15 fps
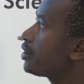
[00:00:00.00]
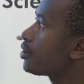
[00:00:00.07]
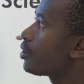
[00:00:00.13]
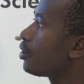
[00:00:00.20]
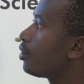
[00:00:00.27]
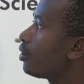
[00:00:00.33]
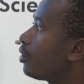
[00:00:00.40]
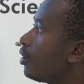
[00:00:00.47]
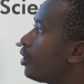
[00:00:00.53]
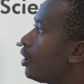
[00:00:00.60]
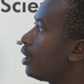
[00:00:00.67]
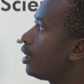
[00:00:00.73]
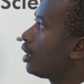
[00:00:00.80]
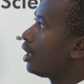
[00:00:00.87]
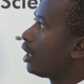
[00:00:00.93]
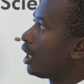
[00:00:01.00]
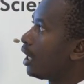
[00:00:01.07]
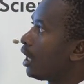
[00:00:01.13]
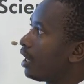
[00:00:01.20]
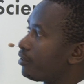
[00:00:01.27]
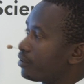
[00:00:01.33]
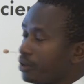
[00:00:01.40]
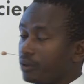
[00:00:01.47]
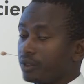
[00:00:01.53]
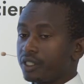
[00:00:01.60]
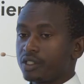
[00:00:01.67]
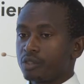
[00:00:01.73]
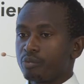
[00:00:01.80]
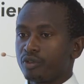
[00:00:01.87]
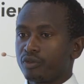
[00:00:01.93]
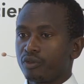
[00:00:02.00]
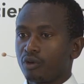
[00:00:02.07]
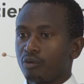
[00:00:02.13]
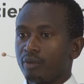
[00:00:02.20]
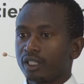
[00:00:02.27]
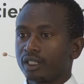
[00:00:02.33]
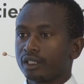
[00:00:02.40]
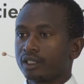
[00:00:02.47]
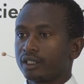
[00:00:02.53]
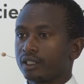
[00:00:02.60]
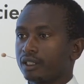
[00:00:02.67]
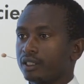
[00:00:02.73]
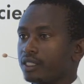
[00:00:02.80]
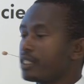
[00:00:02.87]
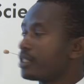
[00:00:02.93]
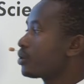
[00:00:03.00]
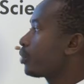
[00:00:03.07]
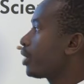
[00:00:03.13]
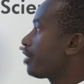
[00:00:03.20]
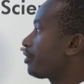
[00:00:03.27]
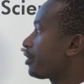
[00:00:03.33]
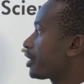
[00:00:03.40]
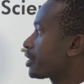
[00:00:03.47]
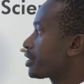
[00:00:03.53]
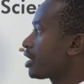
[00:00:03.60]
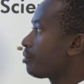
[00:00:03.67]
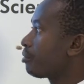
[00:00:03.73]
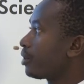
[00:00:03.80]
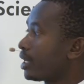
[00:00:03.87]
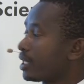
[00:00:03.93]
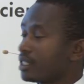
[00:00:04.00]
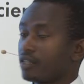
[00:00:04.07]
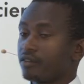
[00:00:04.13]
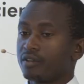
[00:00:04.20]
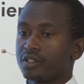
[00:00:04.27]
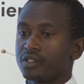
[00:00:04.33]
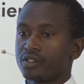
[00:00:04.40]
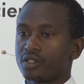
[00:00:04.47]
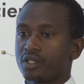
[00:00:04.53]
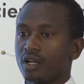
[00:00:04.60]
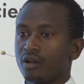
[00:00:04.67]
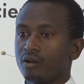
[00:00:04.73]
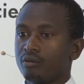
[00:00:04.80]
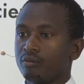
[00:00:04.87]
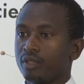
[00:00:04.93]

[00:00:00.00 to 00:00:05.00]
So I've shown this before, but this is where, for example, cassava is now.